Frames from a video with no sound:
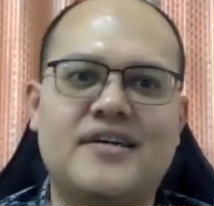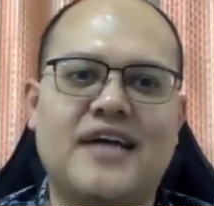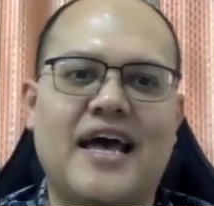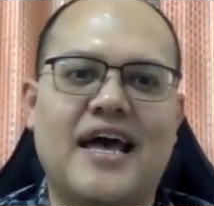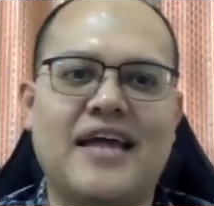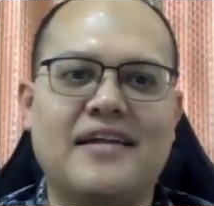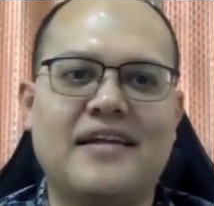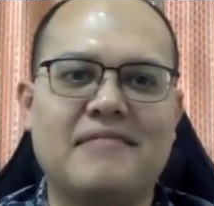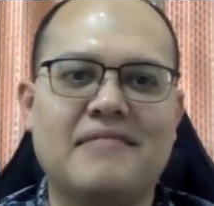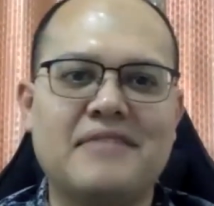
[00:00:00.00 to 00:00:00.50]

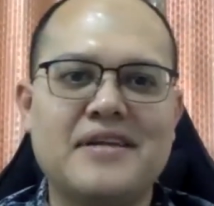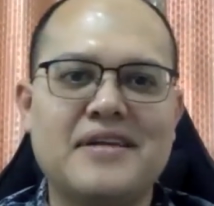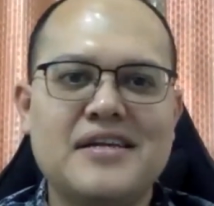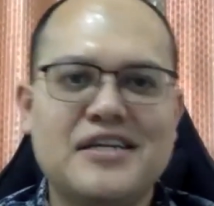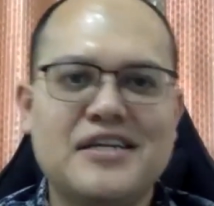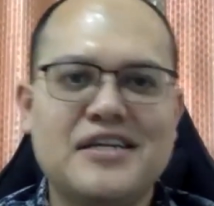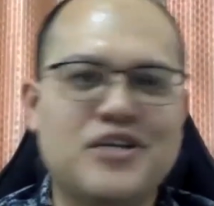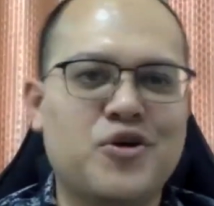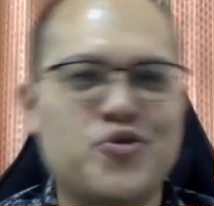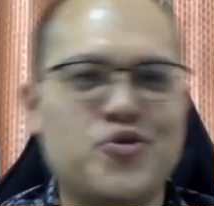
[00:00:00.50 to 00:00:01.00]
and
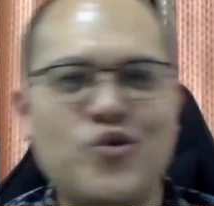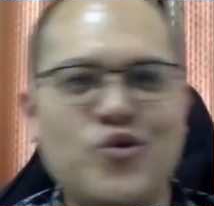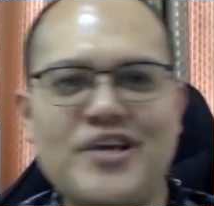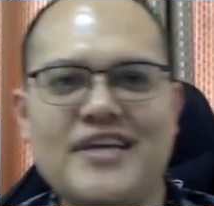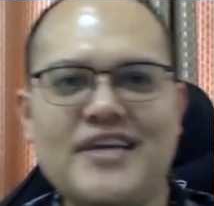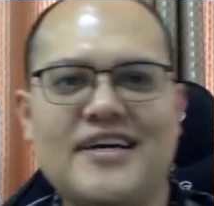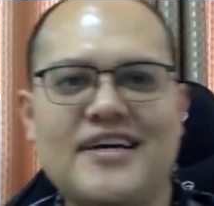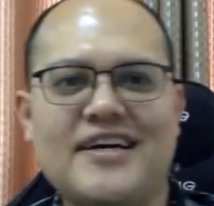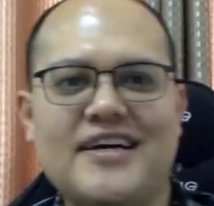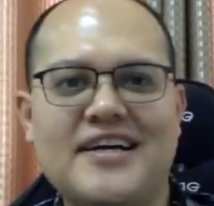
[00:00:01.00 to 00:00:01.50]
the
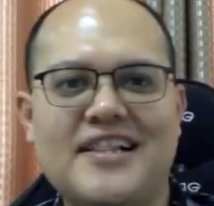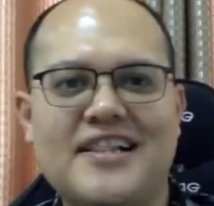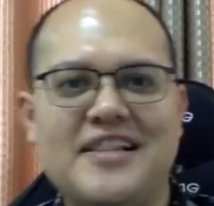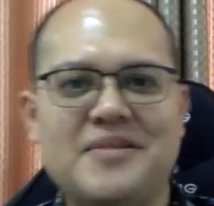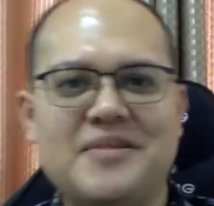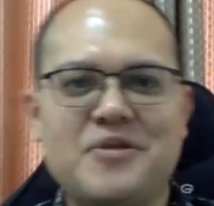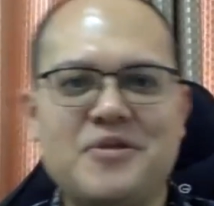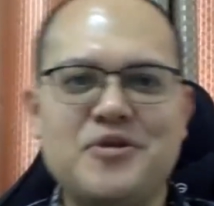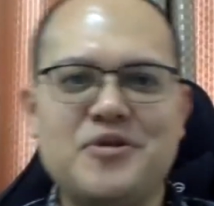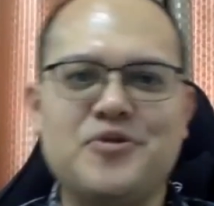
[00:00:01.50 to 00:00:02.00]

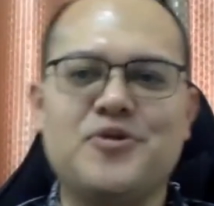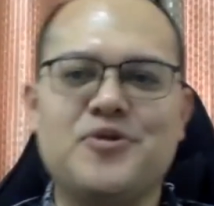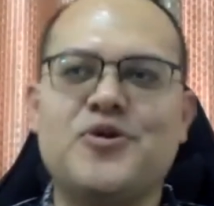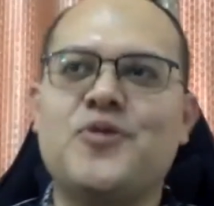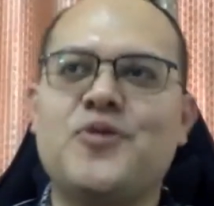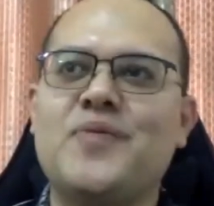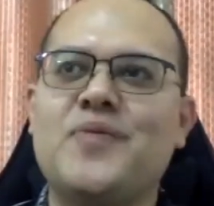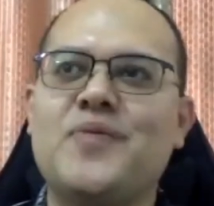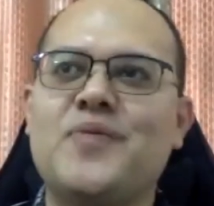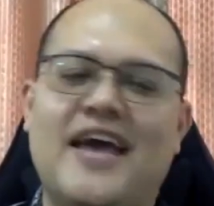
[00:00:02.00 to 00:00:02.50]
royal
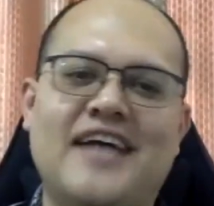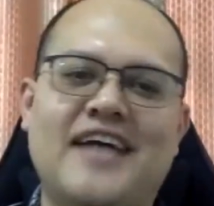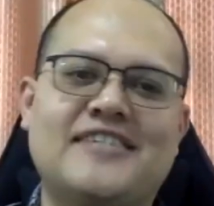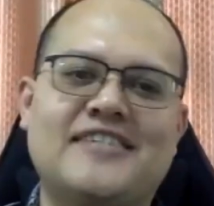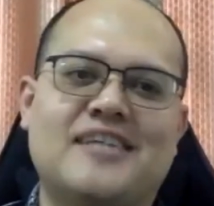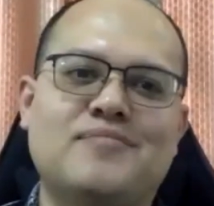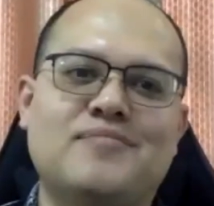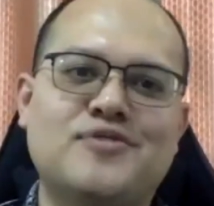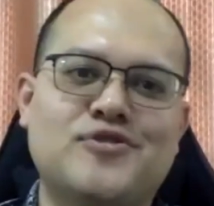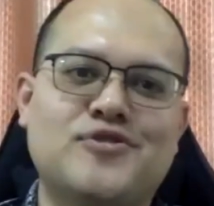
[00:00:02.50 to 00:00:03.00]
has
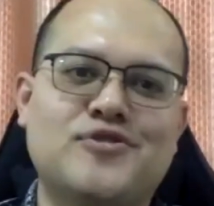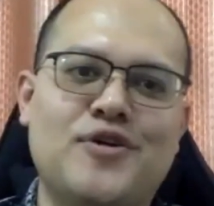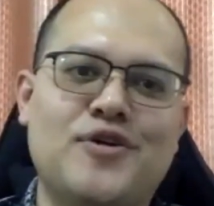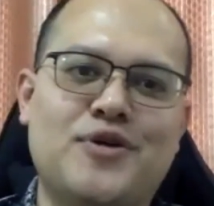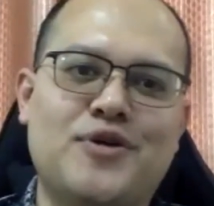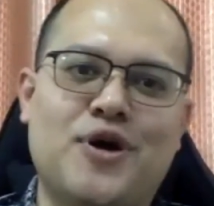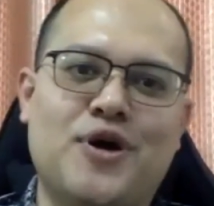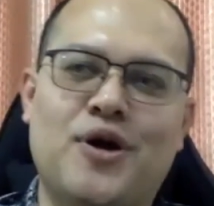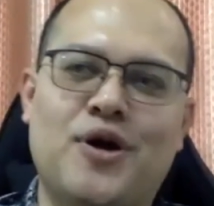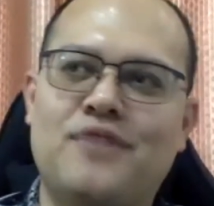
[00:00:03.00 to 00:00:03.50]
some sort
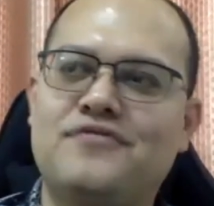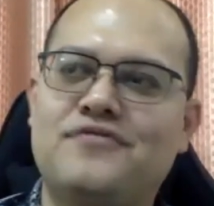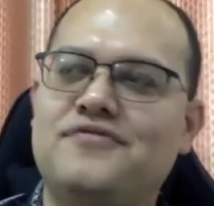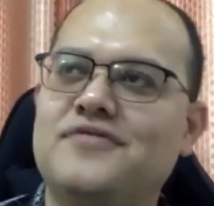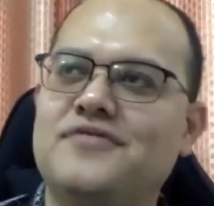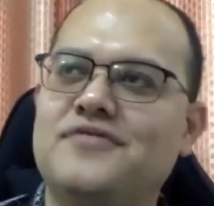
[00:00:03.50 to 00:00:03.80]
of